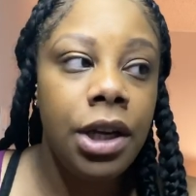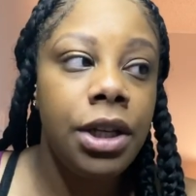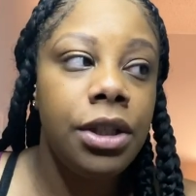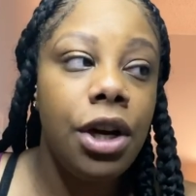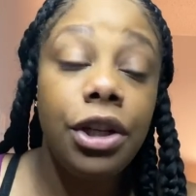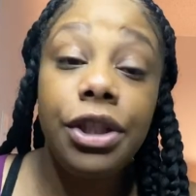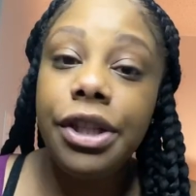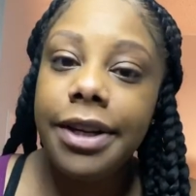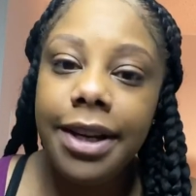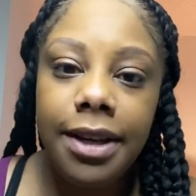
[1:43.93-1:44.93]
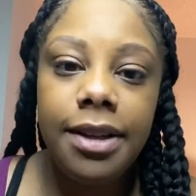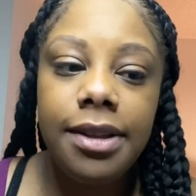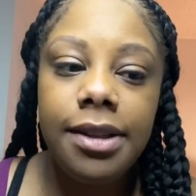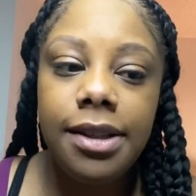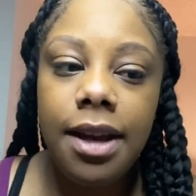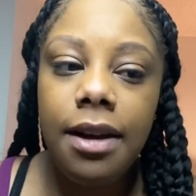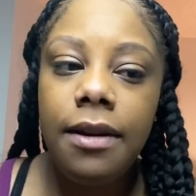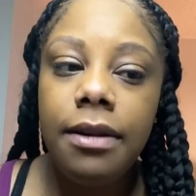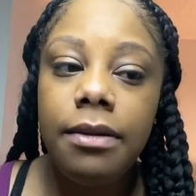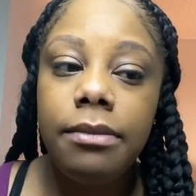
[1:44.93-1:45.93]
Talk to your kids.
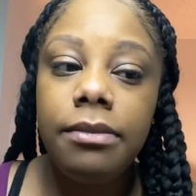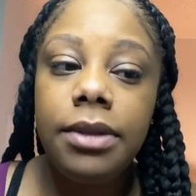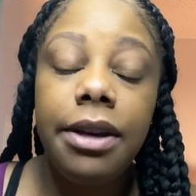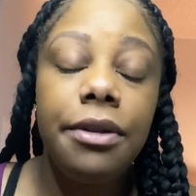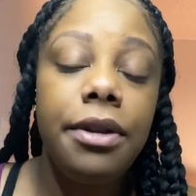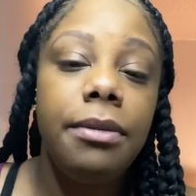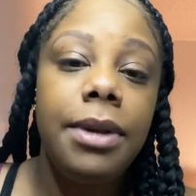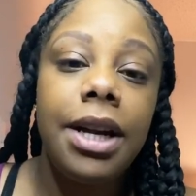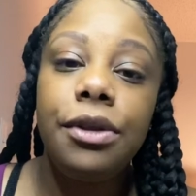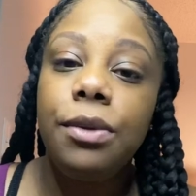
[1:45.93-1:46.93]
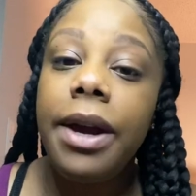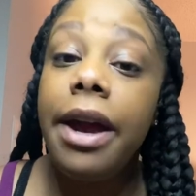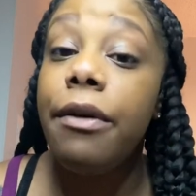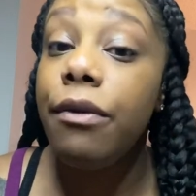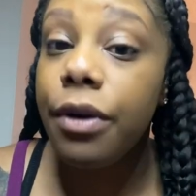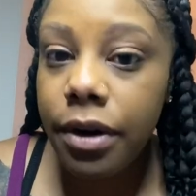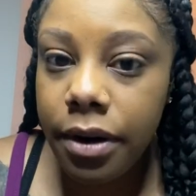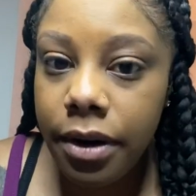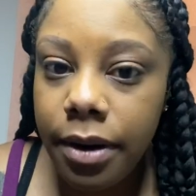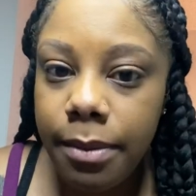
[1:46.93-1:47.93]
Tell them not to ever
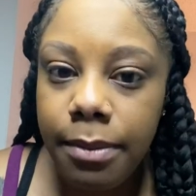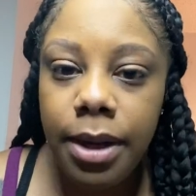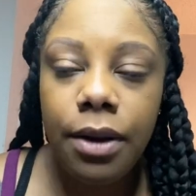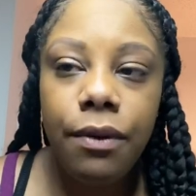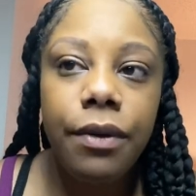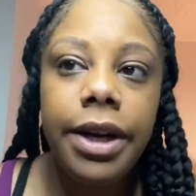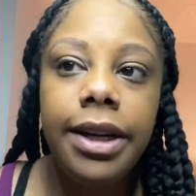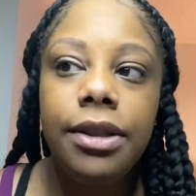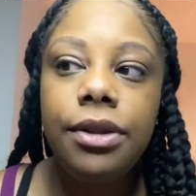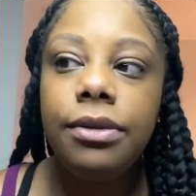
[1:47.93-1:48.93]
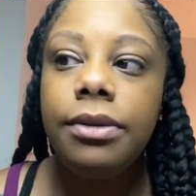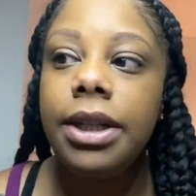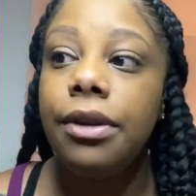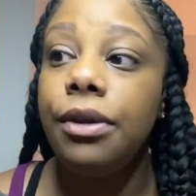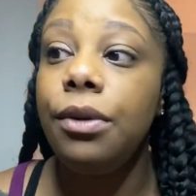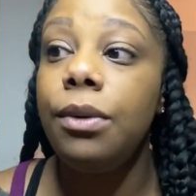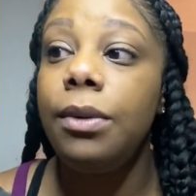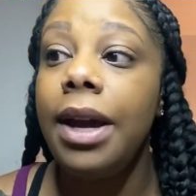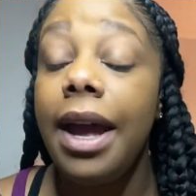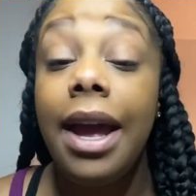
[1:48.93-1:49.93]
be afraid to tell you
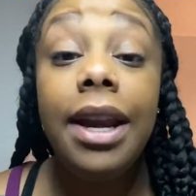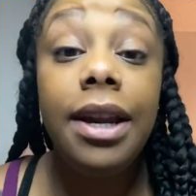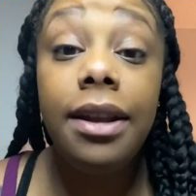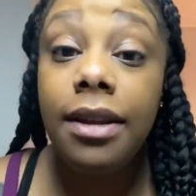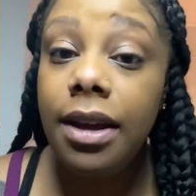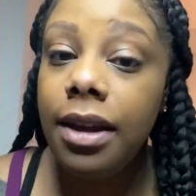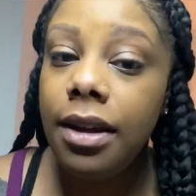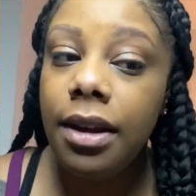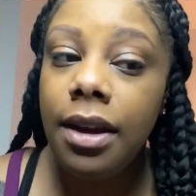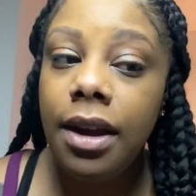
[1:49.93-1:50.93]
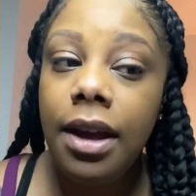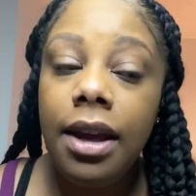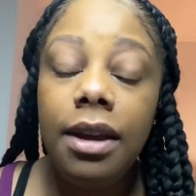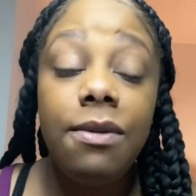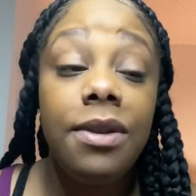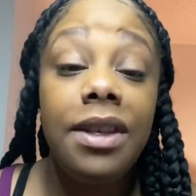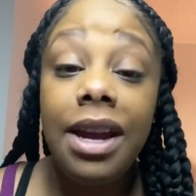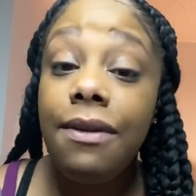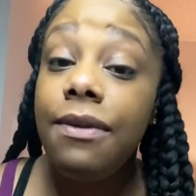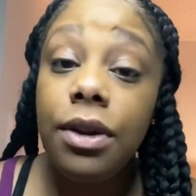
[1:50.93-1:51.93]
anything. If they
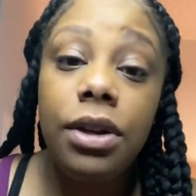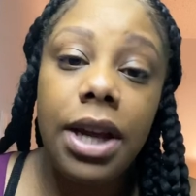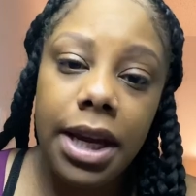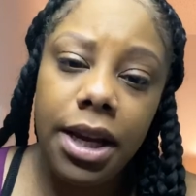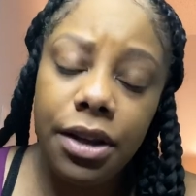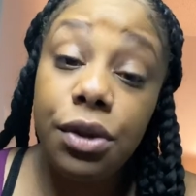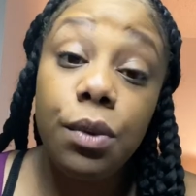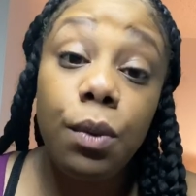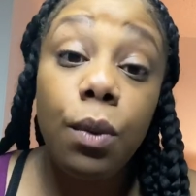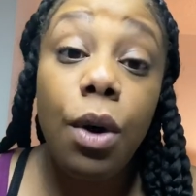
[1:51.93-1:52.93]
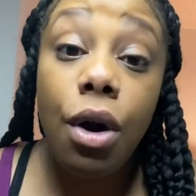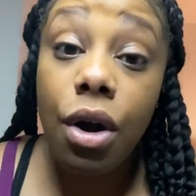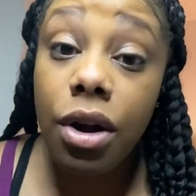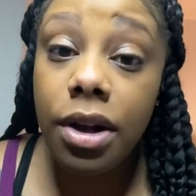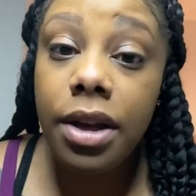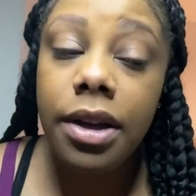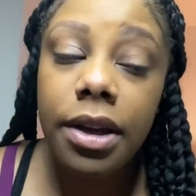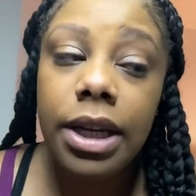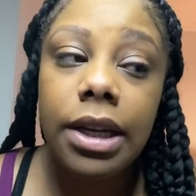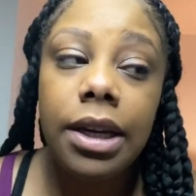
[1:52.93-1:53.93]
feel like it's wrong,
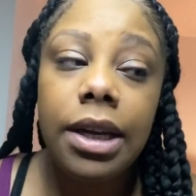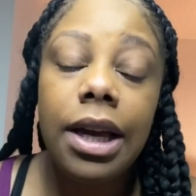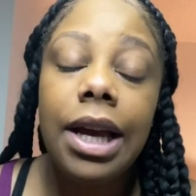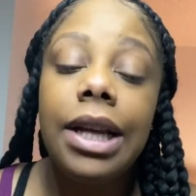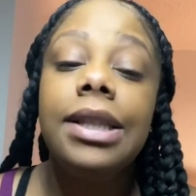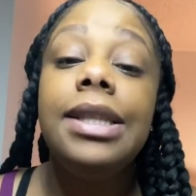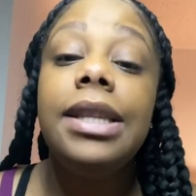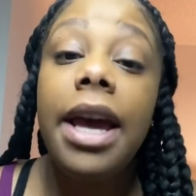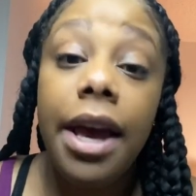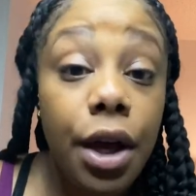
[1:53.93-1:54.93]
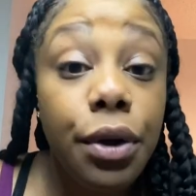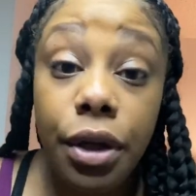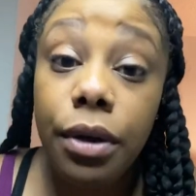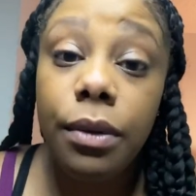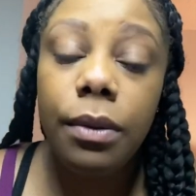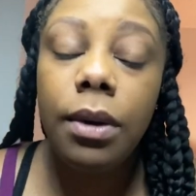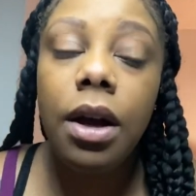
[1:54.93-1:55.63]
tell you.